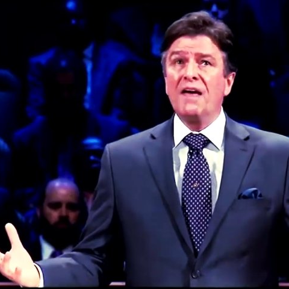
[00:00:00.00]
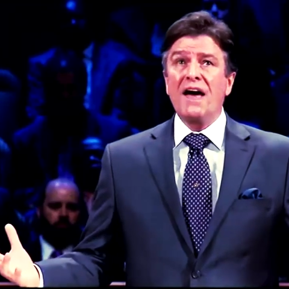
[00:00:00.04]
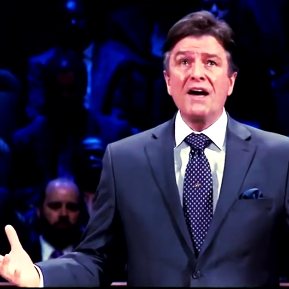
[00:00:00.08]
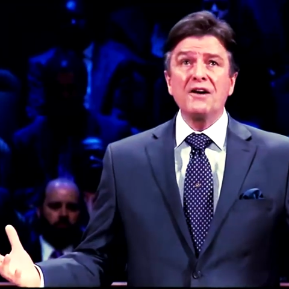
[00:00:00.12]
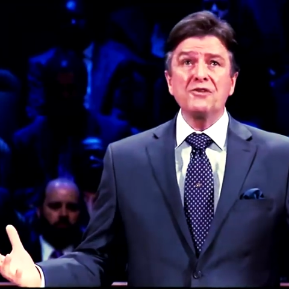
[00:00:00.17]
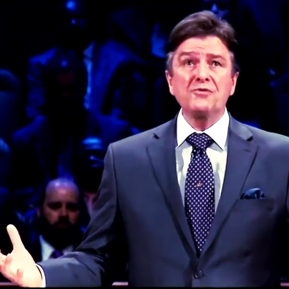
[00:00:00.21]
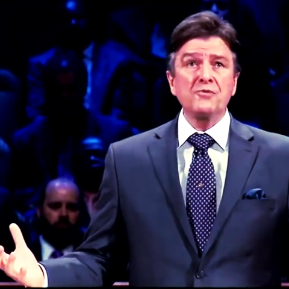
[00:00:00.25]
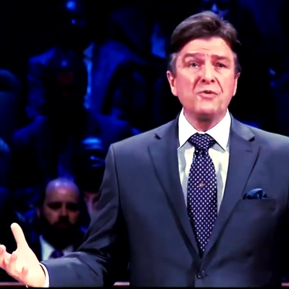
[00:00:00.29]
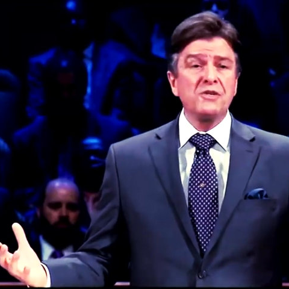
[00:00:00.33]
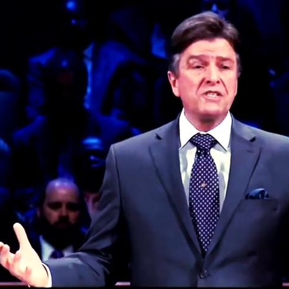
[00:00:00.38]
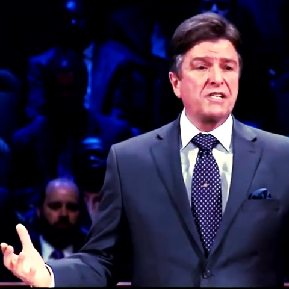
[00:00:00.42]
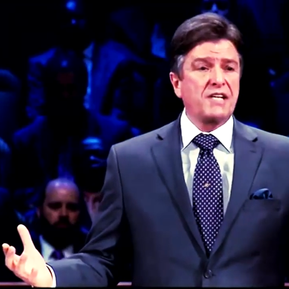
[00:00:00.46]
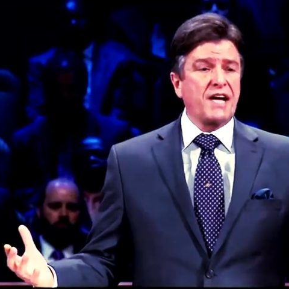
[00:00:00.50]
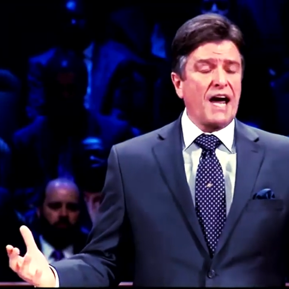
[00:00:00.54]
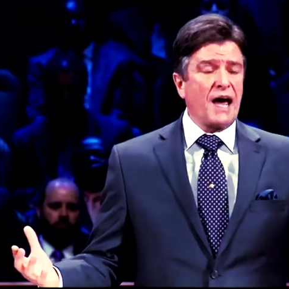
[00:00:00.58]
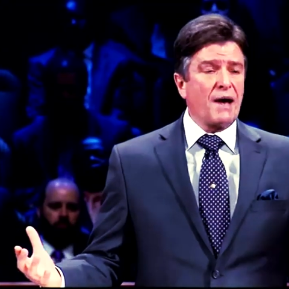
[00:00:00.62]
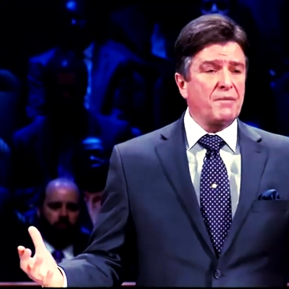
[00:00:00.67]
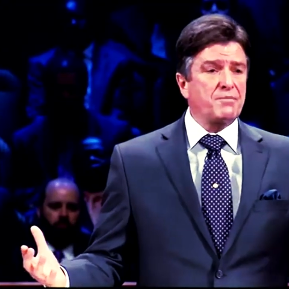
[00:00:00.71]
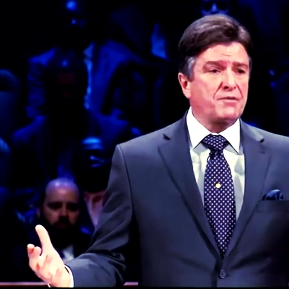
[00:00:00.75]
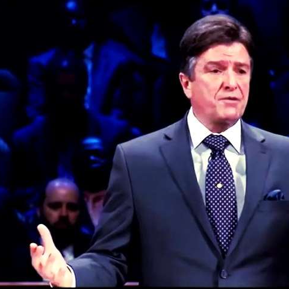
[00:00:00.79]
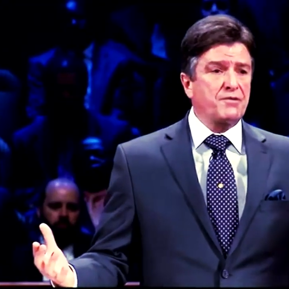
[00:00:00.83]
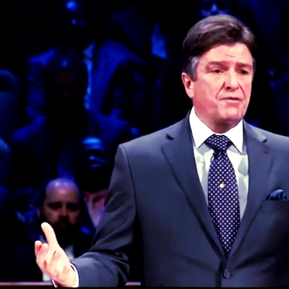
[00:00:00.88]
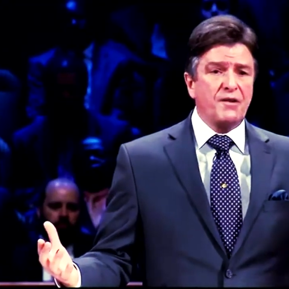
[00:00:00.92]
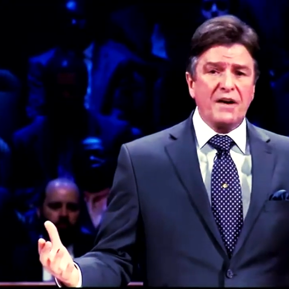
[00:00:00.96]
that which
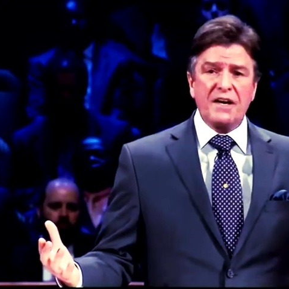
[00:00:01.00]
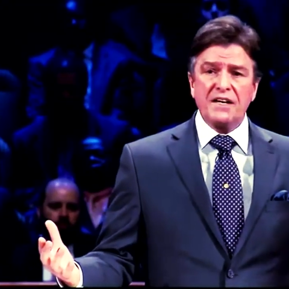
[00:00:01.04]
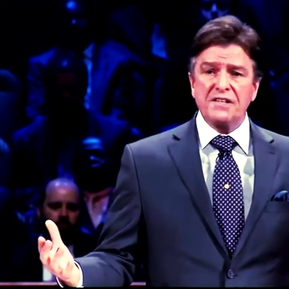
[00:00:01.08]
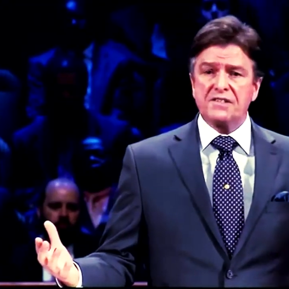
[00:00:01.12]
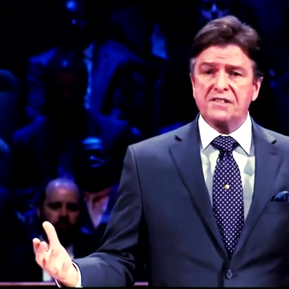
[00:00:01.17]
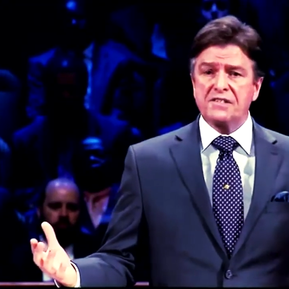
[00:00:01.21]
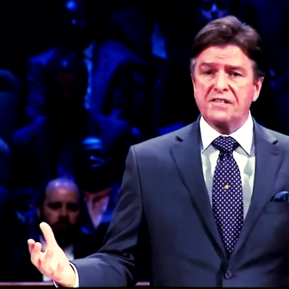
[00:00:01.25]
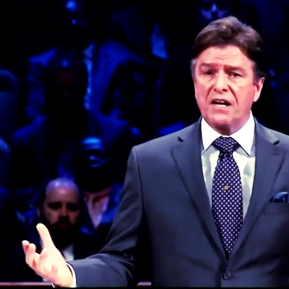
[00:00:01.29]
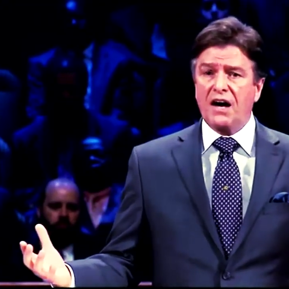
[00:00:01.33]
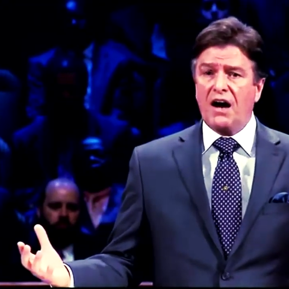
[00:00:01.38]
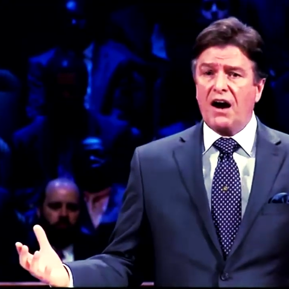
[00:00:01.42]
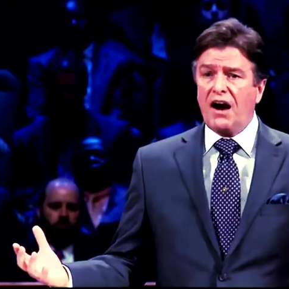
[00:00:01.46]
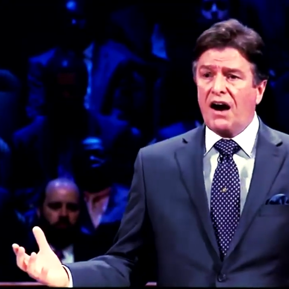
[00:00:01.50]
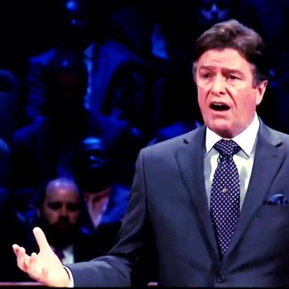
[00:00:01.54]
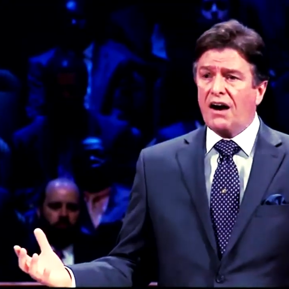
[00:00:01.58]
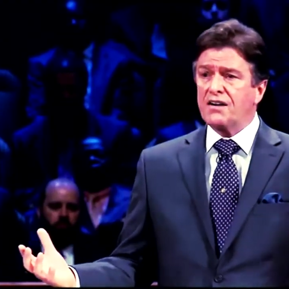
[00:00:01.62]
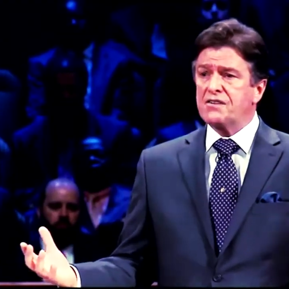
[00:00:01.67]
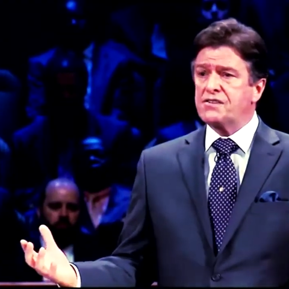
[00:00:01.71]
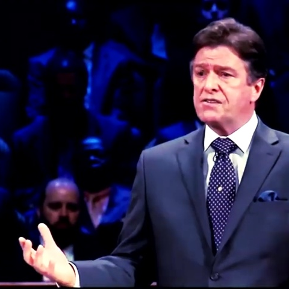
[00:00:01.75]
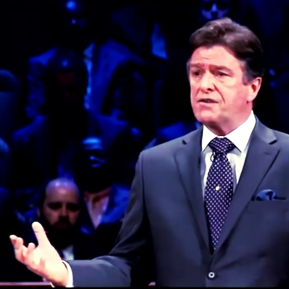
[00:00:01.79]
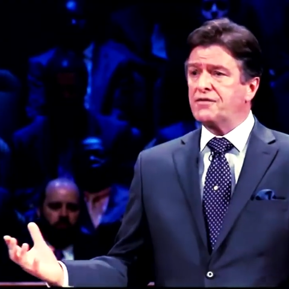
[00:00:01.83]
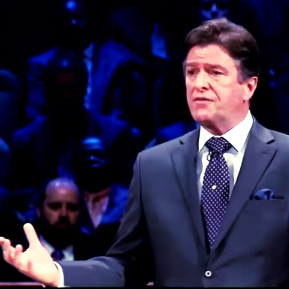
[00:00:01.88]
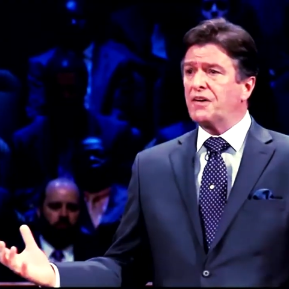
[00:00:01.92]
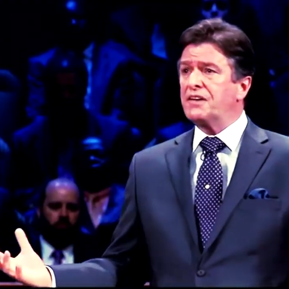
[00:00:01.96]
captivates the
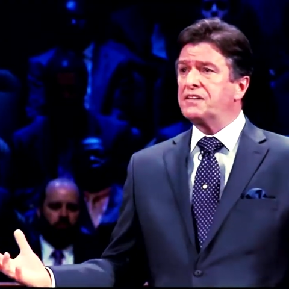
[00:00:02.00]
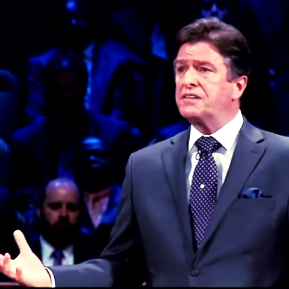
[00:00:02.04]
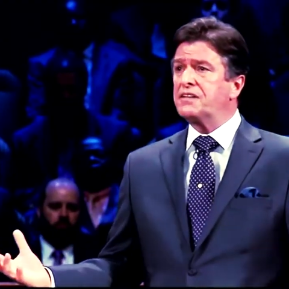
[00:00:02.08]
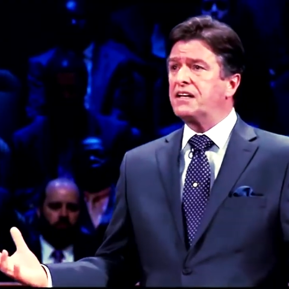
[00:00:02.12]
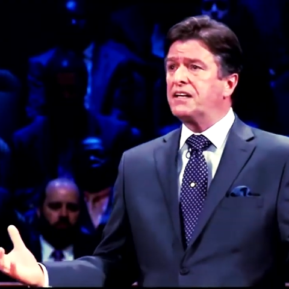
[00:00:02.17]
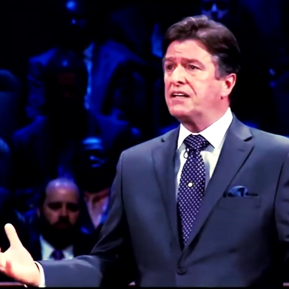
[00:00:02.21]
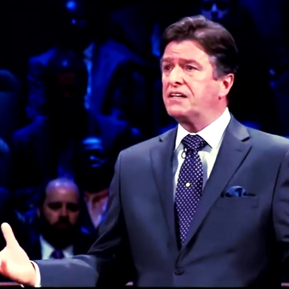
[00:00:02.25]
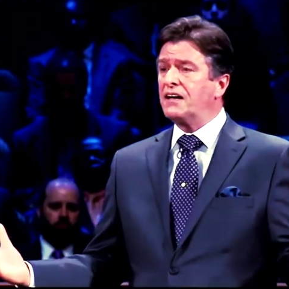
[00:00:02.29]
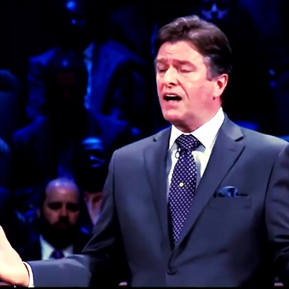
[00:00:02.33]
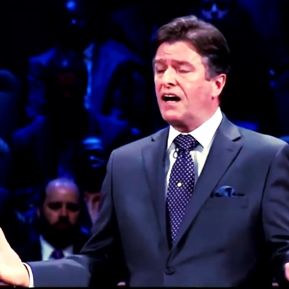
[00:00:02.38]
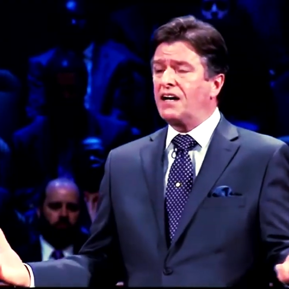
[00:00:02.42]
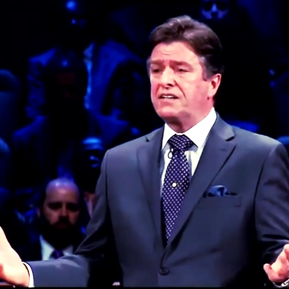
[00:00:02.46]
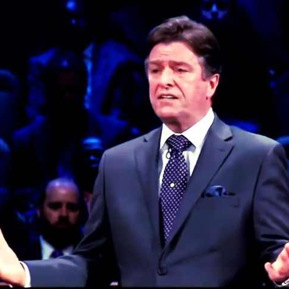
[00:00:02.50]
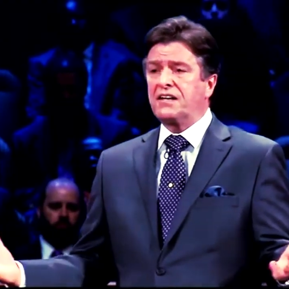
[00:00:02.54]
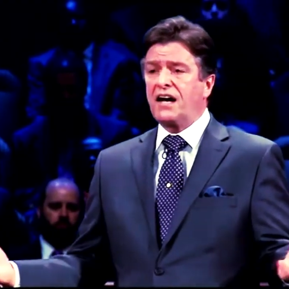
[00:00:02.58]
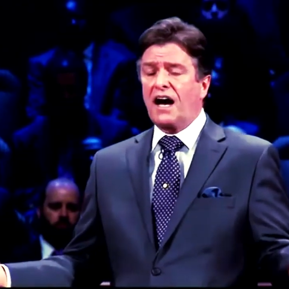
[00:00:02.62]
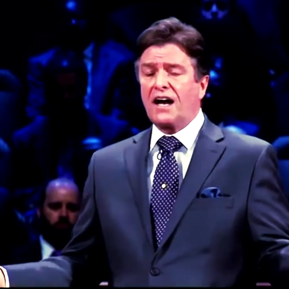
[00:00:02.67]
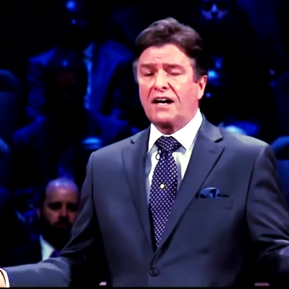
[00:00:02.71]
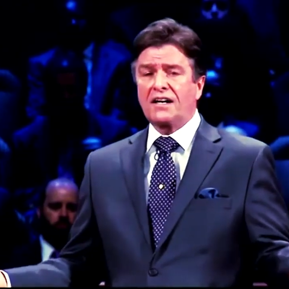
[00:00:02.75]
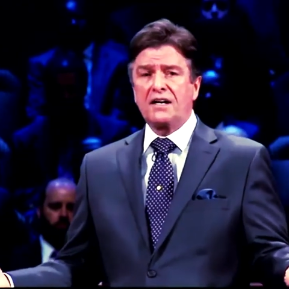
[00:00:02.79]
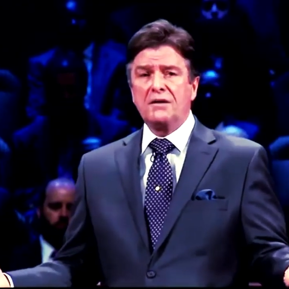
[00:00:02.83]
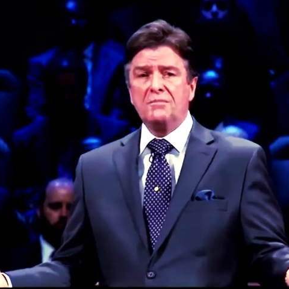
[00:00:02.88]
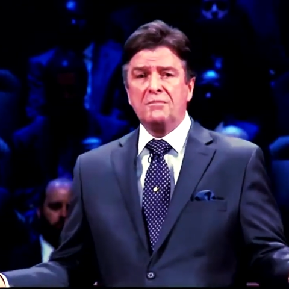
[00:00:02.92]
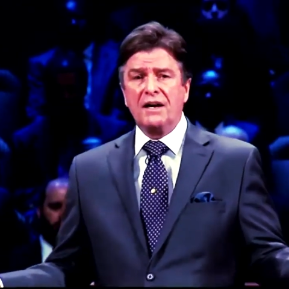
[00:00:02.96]
hearts of un
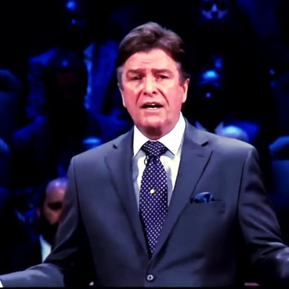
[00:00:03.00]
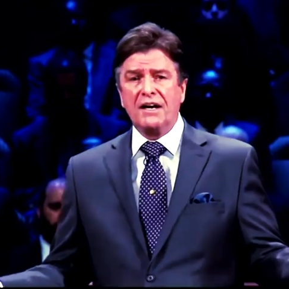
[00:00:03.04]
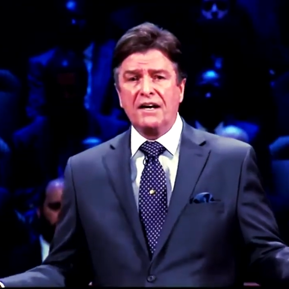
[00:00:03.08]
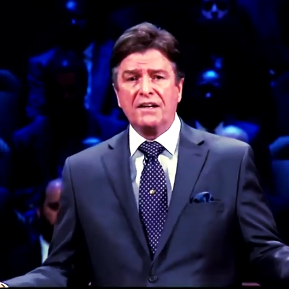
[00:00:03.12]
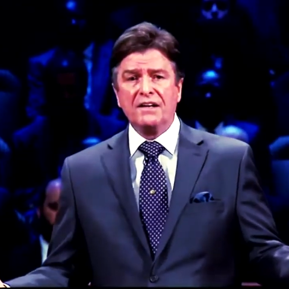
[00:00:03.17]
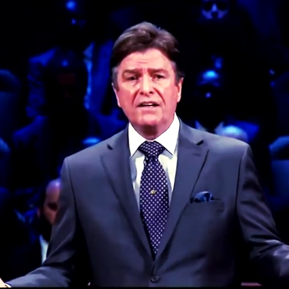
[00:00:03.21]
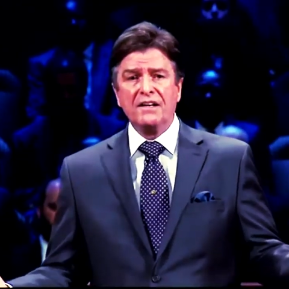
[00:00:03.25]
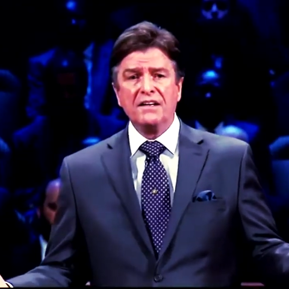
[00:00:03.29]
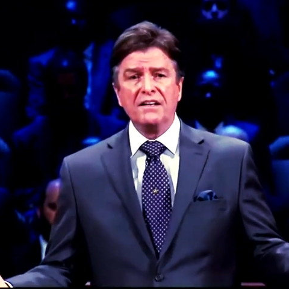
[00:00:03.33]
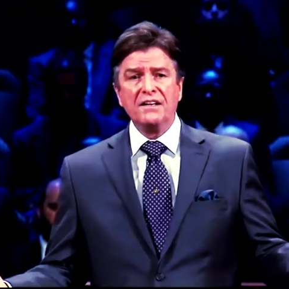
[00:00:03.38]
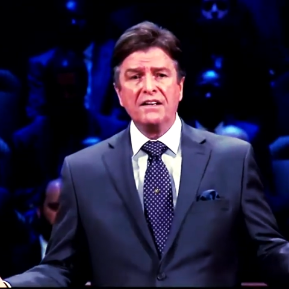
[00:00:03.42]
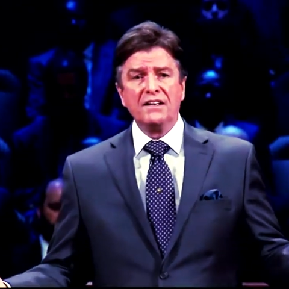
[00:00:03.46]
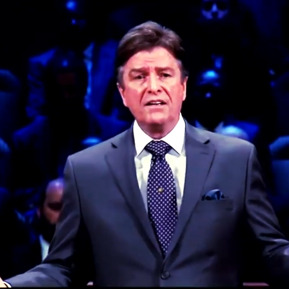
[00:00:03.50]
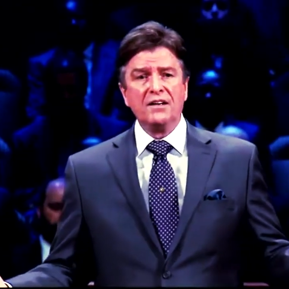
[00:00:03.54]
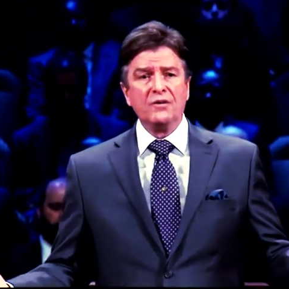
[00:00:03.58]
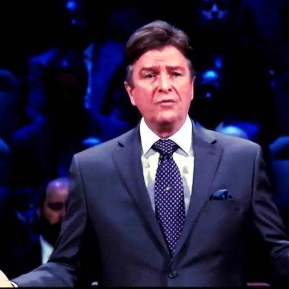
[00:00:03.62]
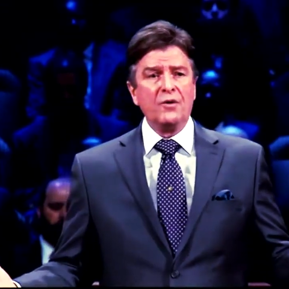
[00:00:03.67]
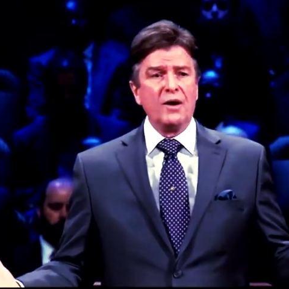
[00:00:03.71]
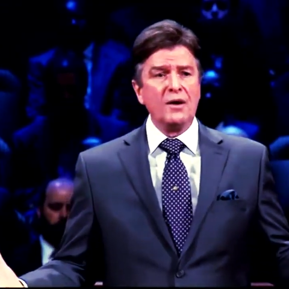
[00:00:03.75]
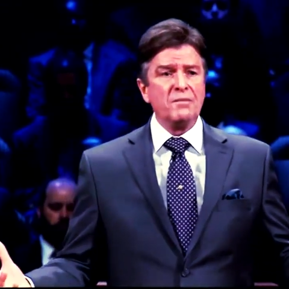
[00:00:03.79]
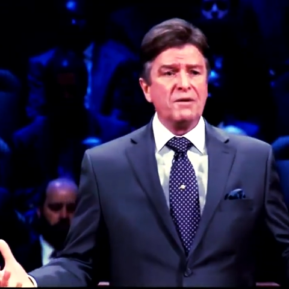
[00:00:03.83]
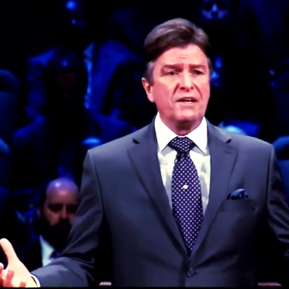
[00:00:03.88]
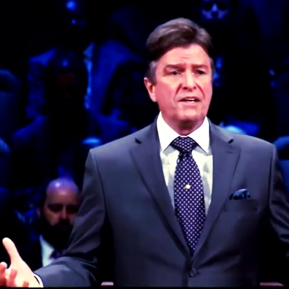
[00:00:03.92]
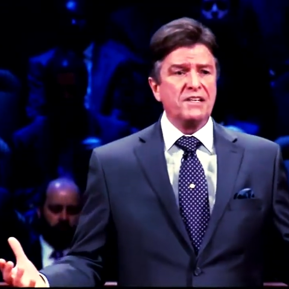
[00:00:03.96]
ungodly men and
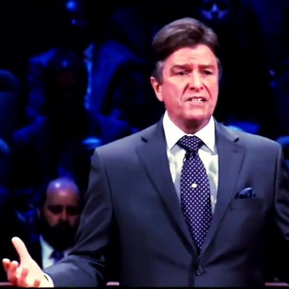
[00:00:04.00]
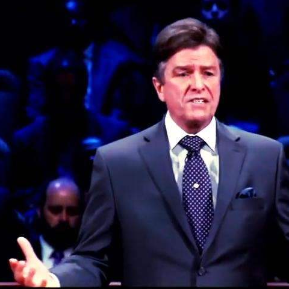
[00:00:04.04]
women.